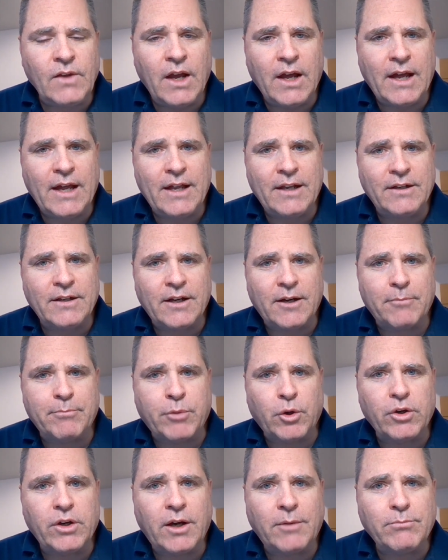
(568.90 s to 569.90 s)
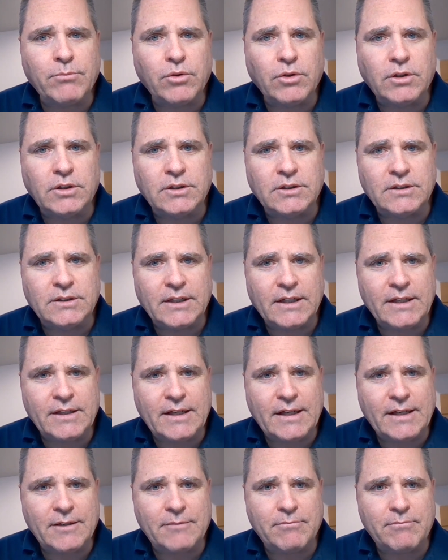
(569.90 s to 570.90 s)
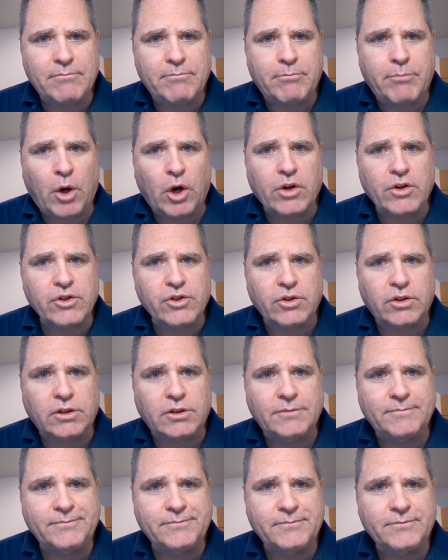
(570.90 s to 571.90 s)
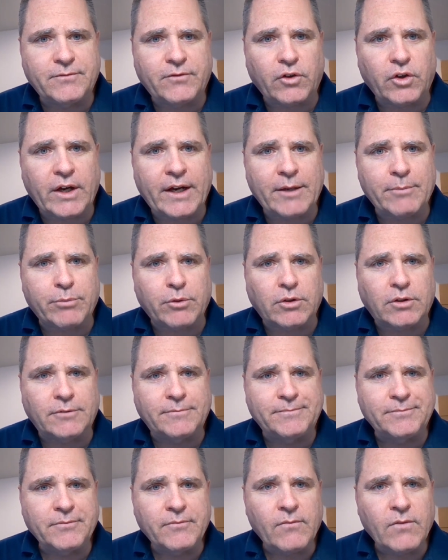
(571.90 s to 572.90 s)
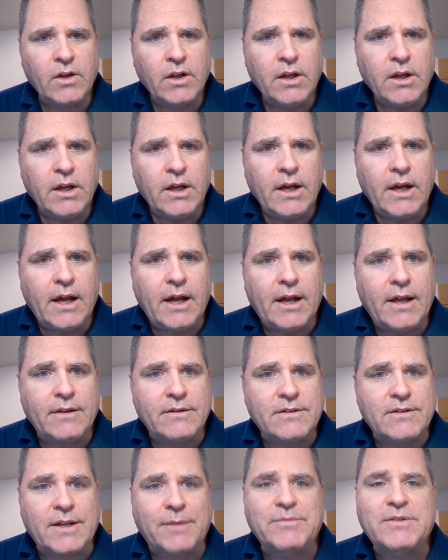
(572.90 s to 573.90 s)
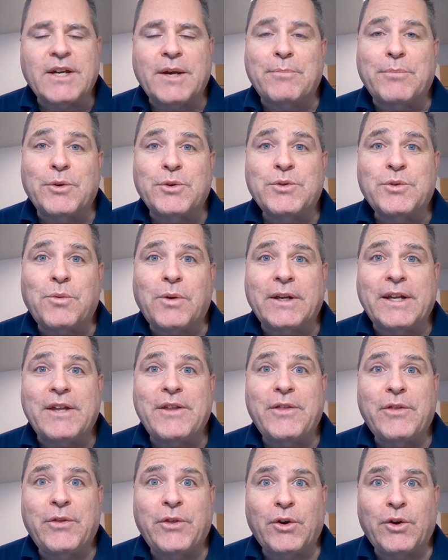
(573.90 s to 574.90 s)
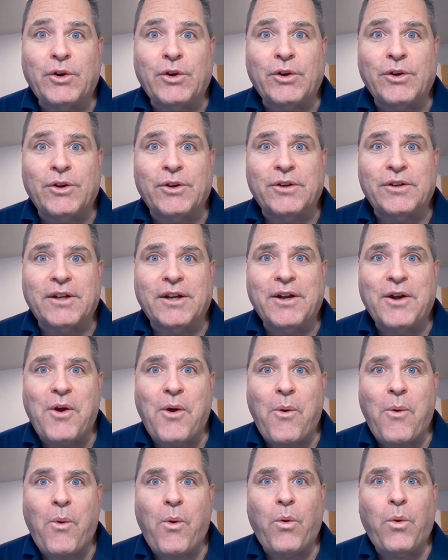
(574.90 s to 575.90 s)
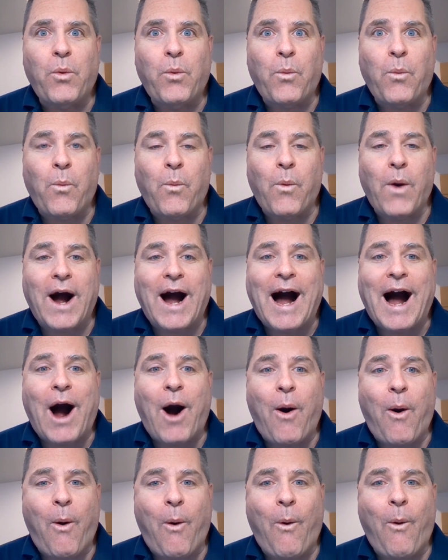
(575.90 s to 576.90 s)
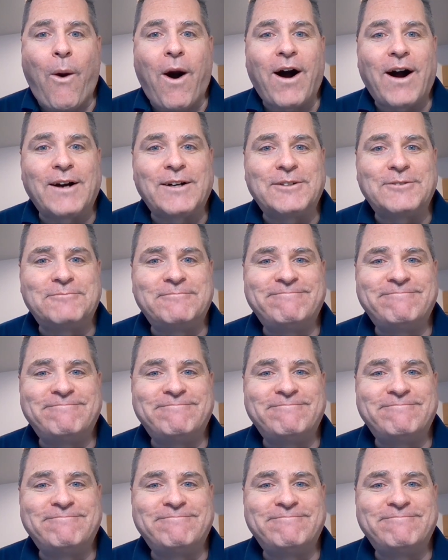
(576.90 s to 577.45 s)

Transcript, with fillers: And uh, penumbral and then partial for April and September 23rd. Wow.